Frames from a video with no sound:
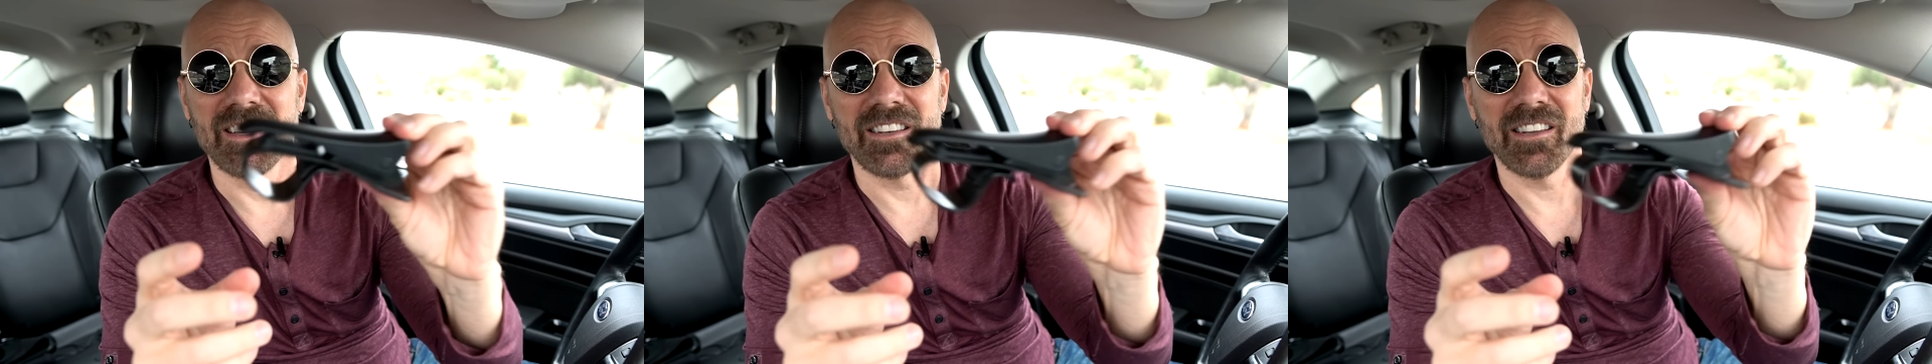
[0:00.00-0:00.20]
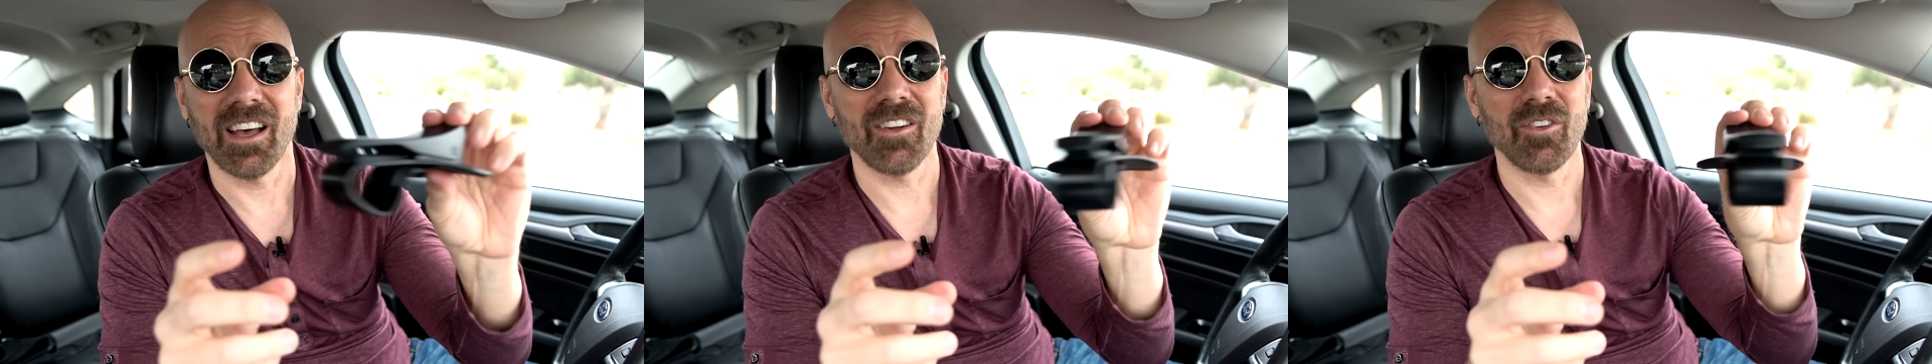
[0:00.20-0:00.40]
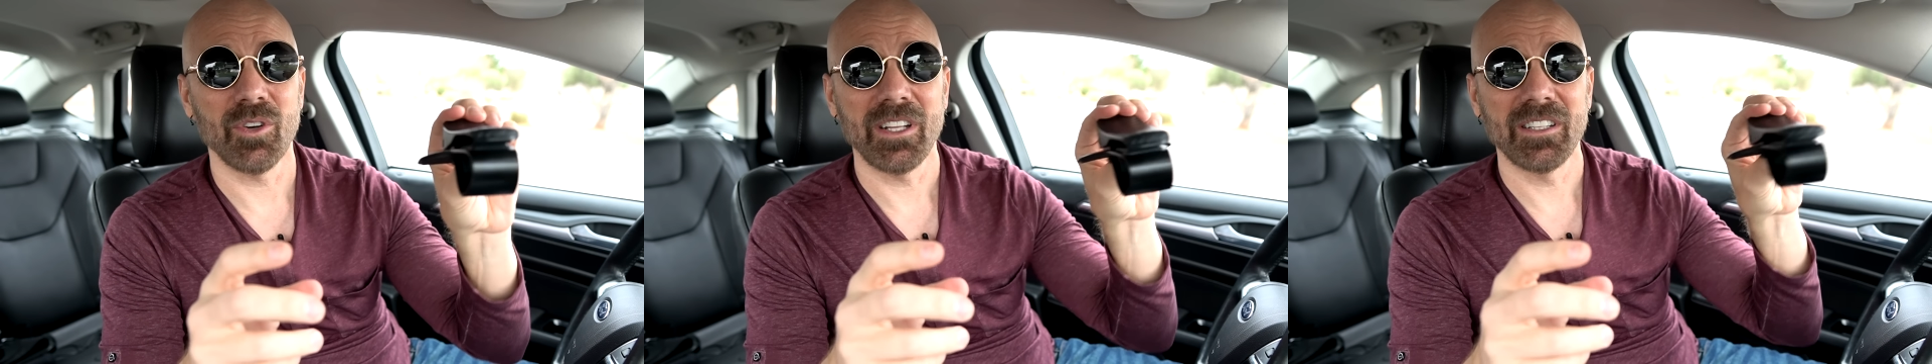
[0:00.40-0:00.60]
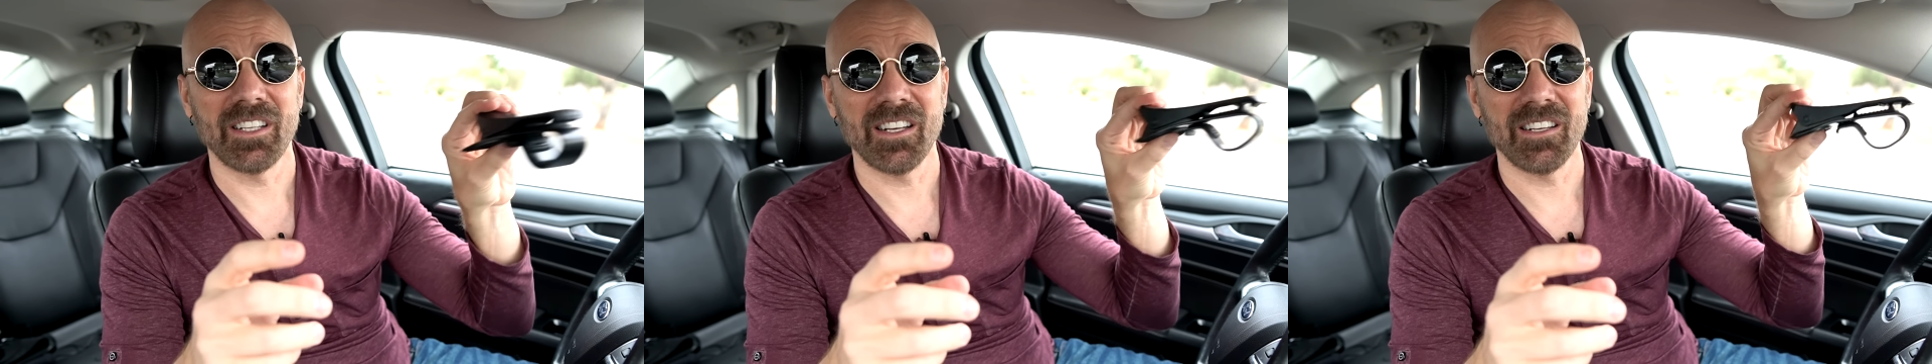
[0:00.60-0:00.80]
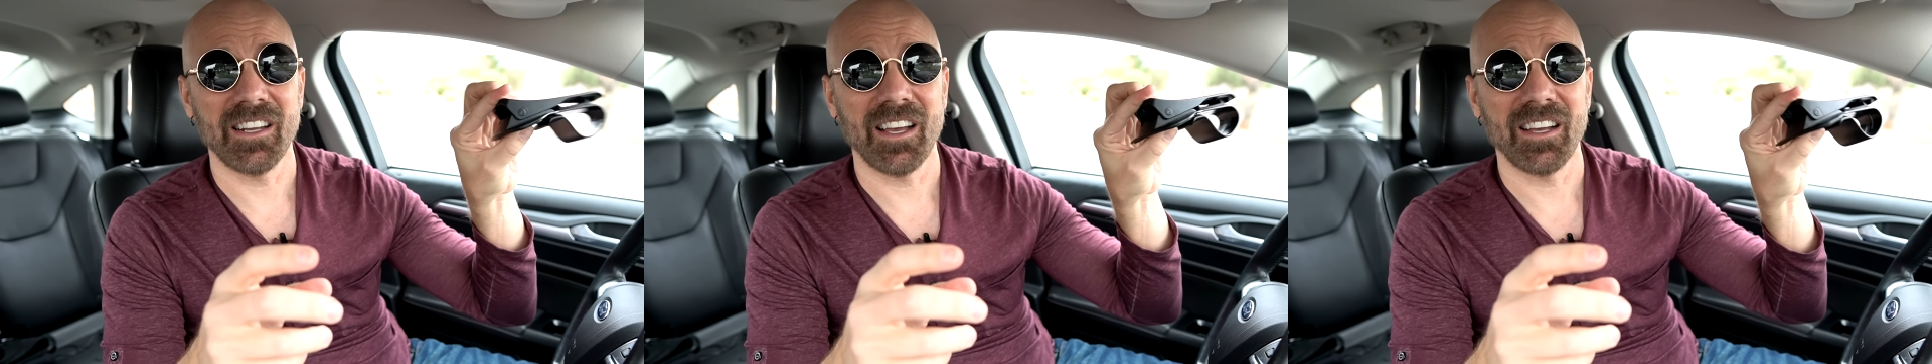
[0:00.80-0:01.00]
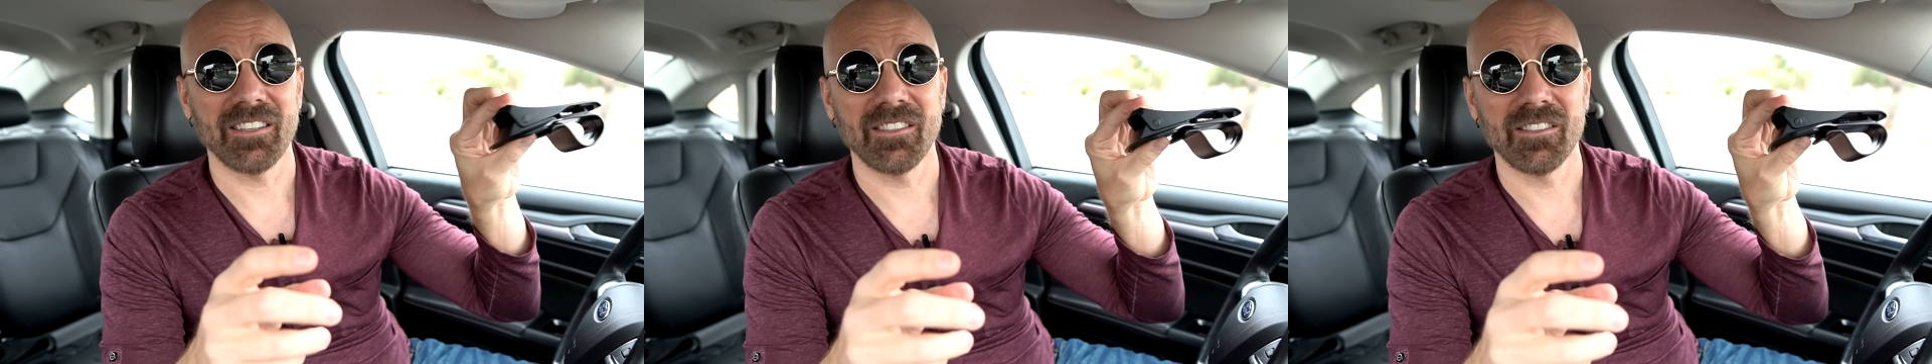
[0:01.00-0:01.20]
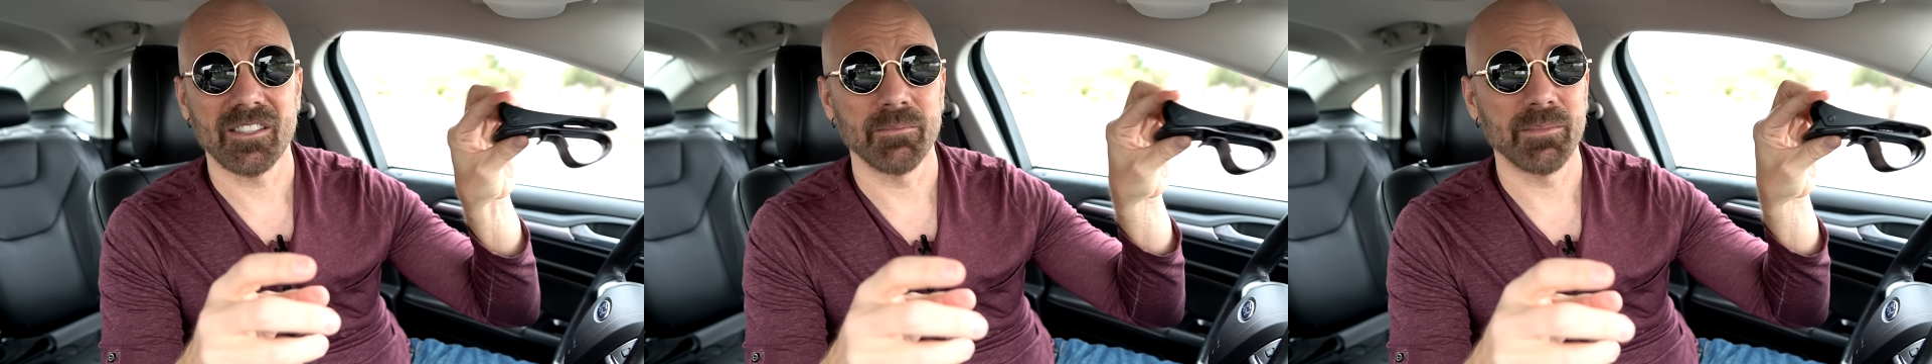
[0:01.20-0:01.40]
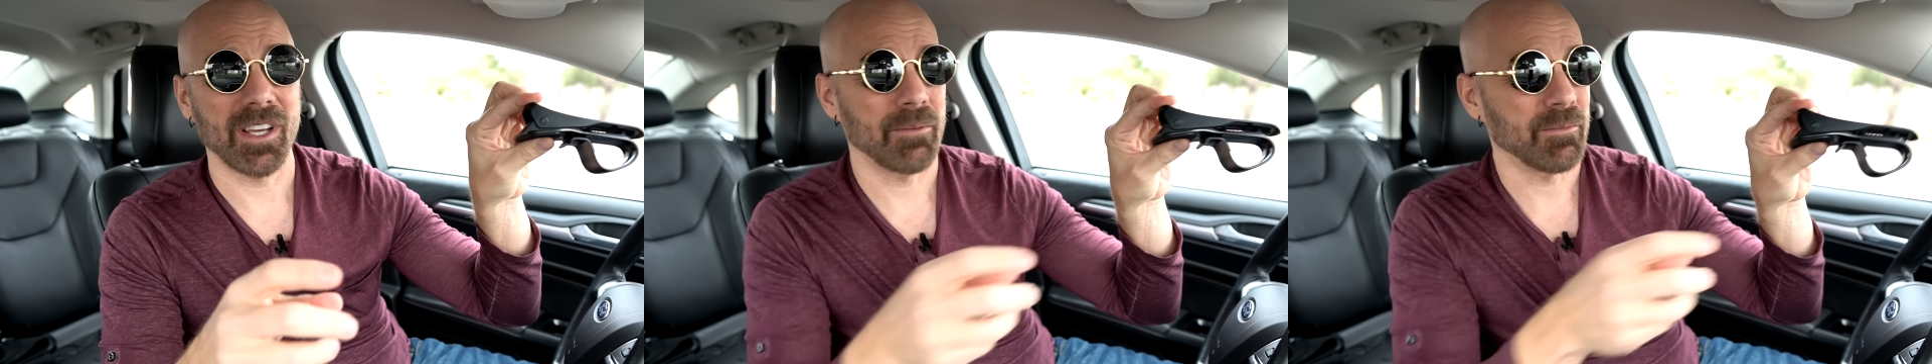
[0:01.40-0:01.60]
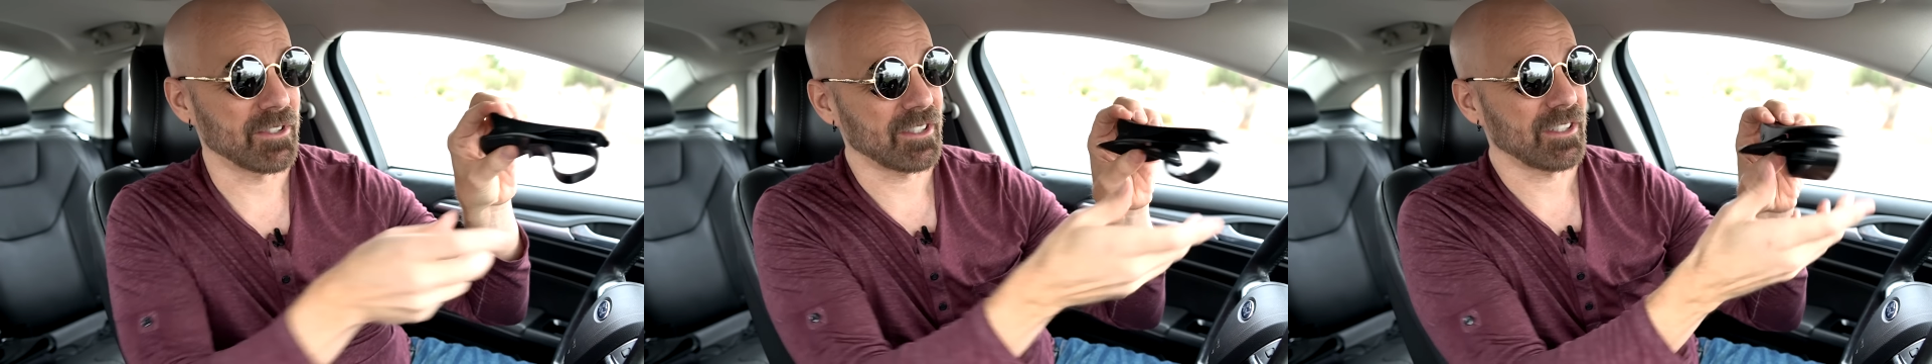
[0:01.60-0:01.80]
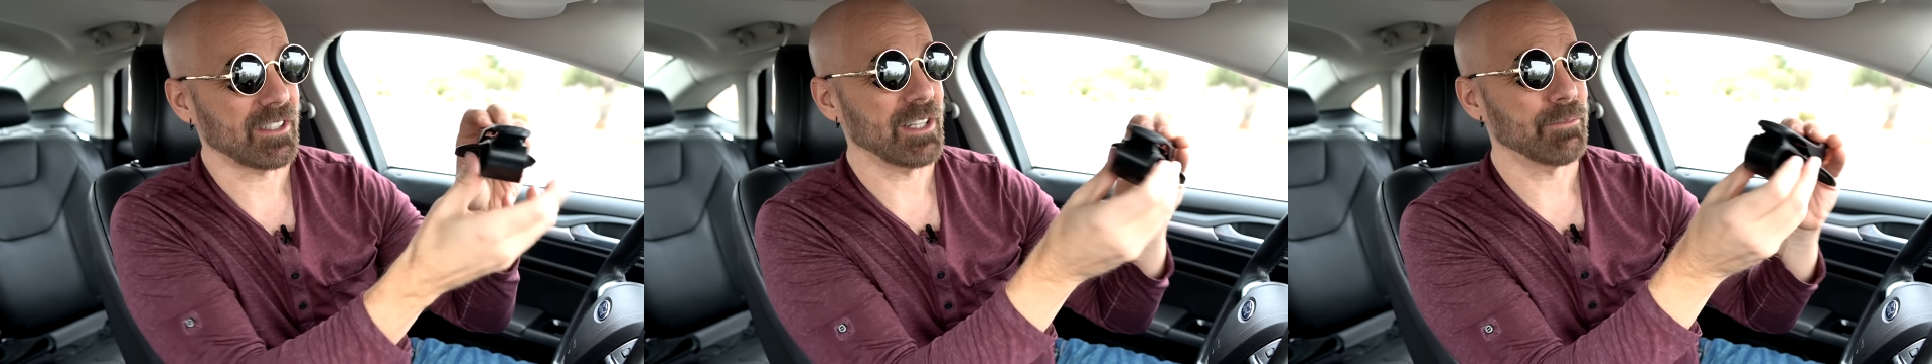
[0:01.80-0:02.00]
not only did it not
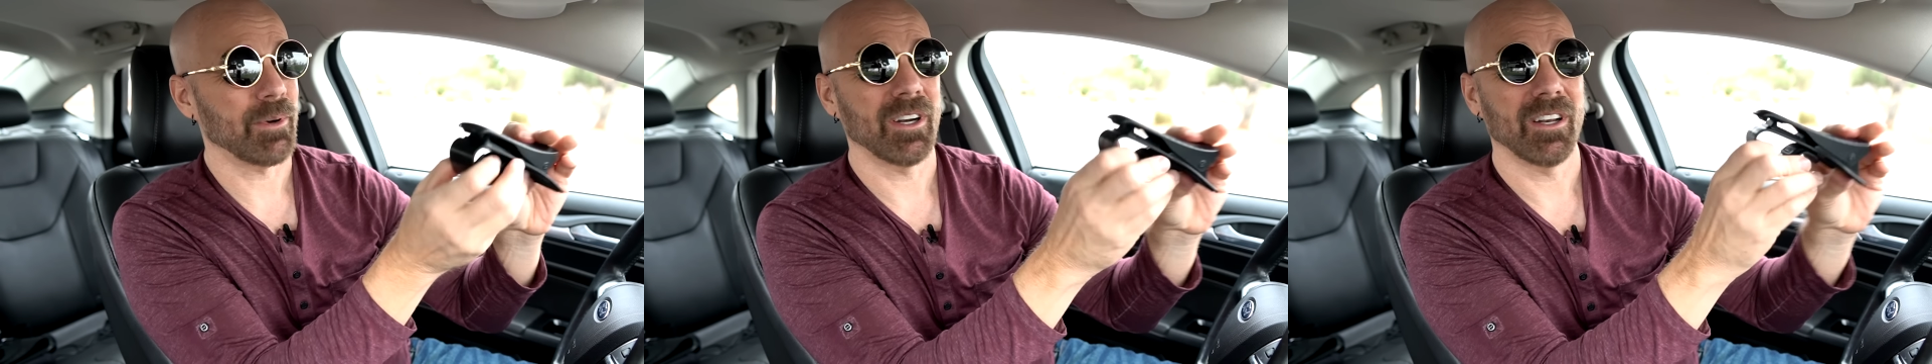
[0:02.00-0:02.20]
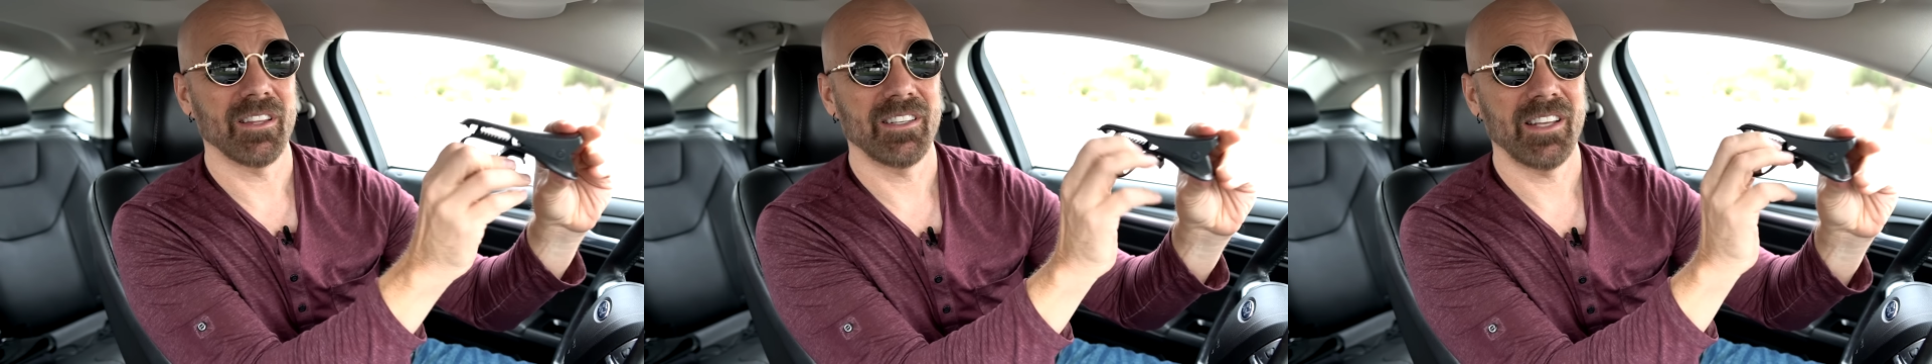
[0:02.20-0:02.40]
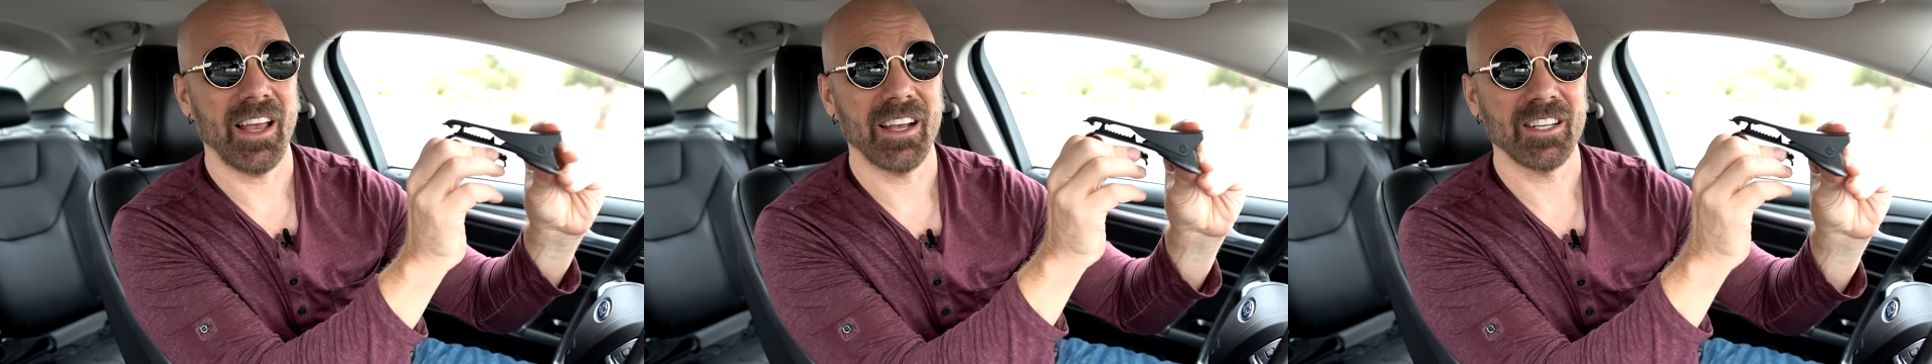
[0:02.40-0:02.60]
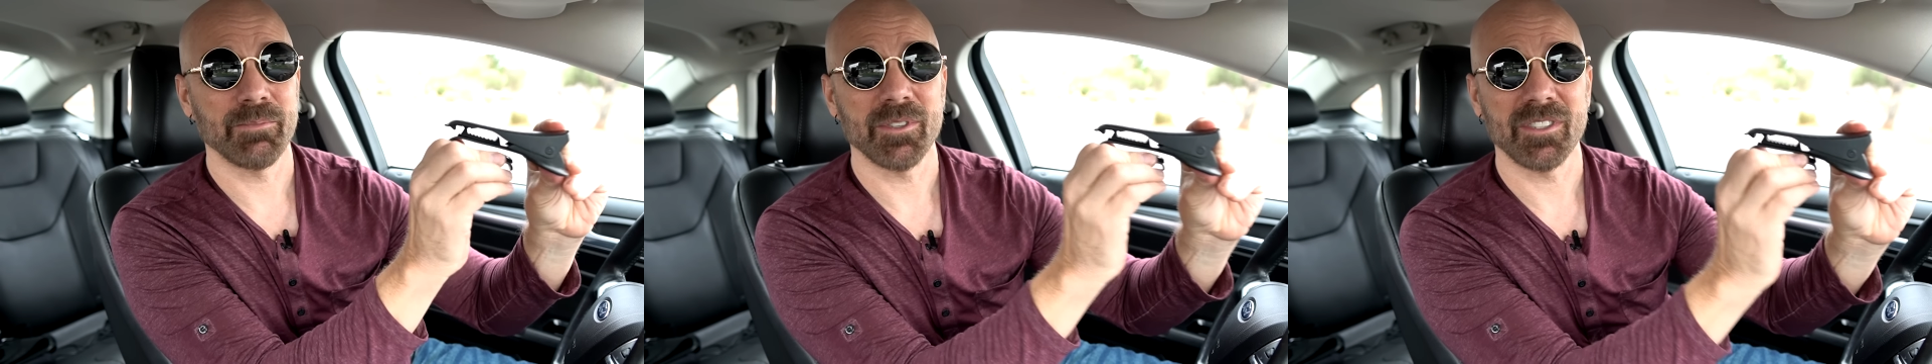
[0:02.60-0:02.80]
sometimes clip onto the dash,